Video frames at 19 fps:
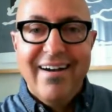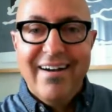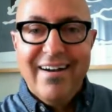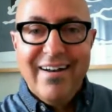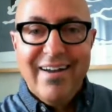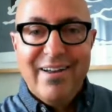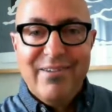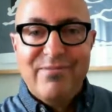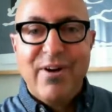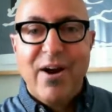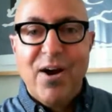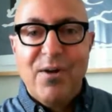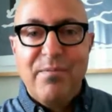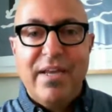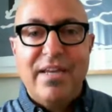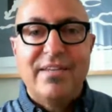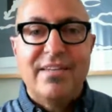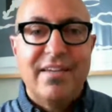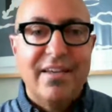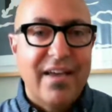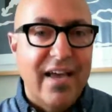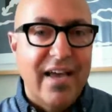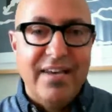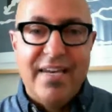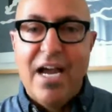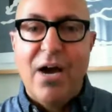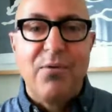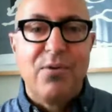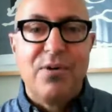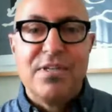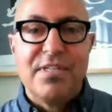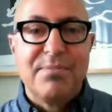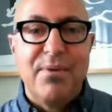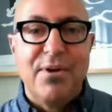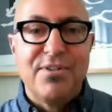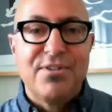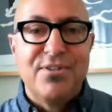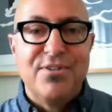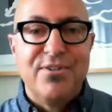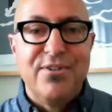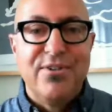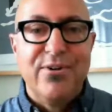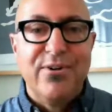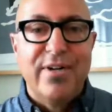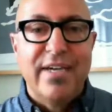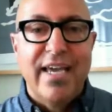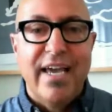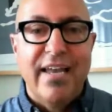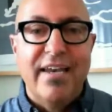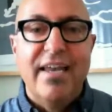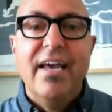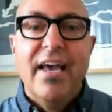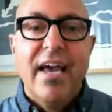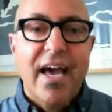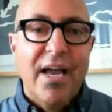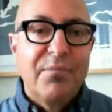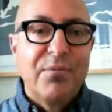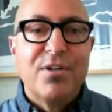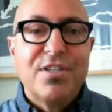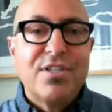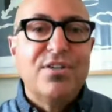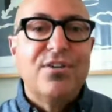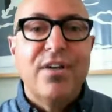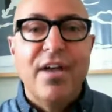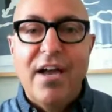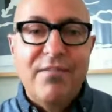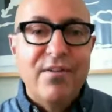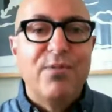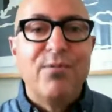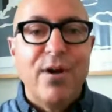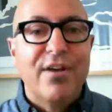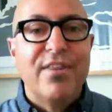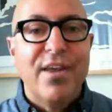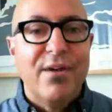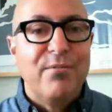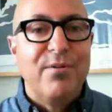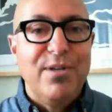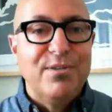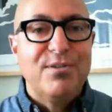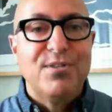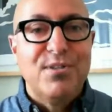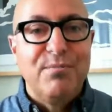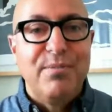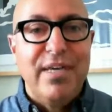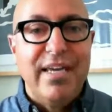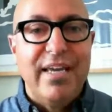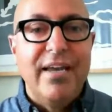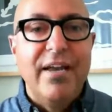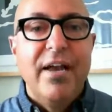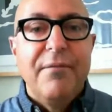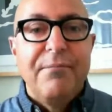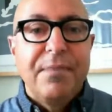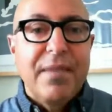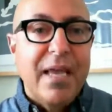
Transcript: environment, and now we're a small studio again, and we're still everywhere that we used to be.